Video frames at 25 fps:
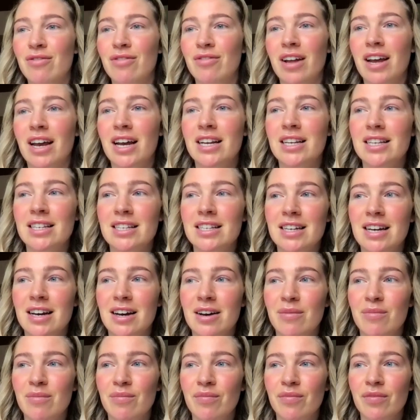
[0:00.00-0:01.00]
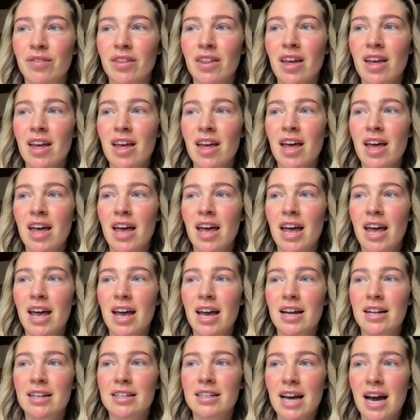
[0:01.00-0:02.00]
And um
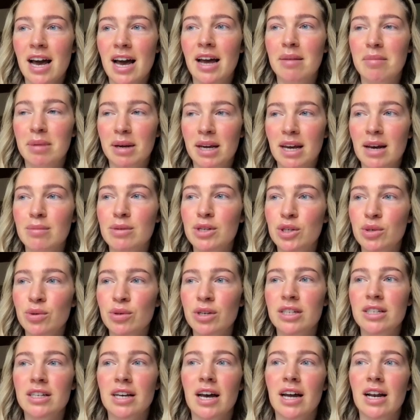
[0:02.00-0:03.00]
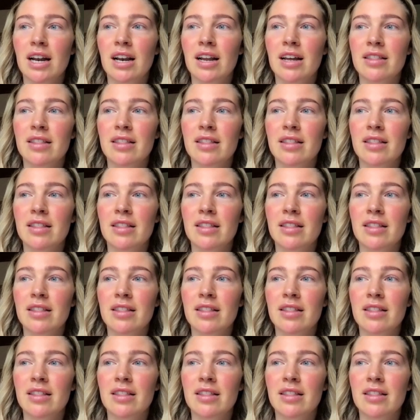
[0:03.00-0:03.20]
and yeah, it became suicidal.